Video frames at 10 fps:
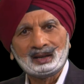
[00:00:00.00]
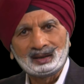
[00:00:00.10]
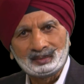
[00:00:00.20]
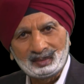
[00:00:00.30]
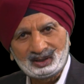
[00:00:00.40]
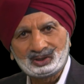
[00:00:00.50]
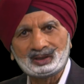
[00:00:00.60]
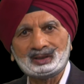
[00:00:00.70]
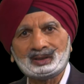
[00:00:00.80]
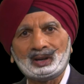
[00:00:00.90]
a
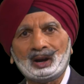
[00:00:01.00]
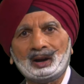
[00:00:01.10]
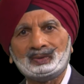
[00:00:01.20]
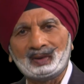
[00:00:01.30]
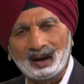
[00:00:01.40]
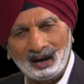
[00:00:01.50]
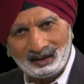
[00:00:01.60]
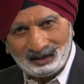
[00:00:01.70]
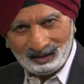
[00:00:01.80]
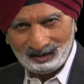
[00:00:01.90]
mission of
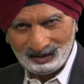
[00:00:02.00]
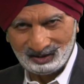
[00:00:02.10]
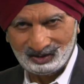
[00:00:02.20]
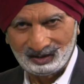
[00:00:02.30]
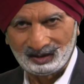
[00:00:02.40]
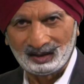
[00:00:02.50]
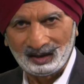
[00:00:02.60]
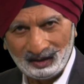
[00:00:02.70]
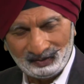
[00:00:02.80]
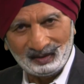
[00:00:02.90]
unconditional
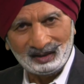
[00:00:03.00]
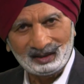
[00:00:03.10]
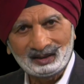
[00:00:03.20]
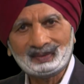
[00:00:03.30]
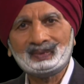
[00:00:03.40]
loving,